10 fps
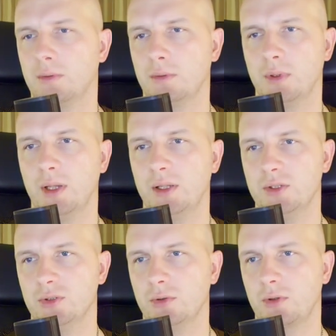Data
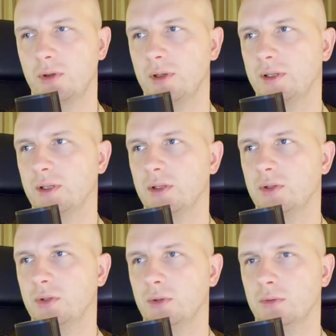is not collected,
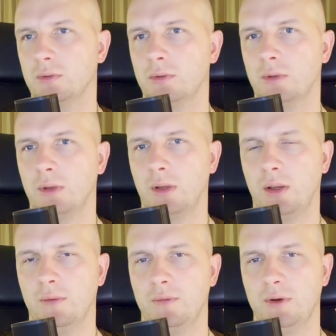so
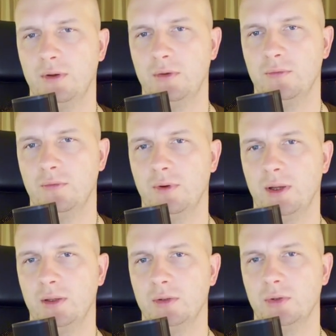everything fine.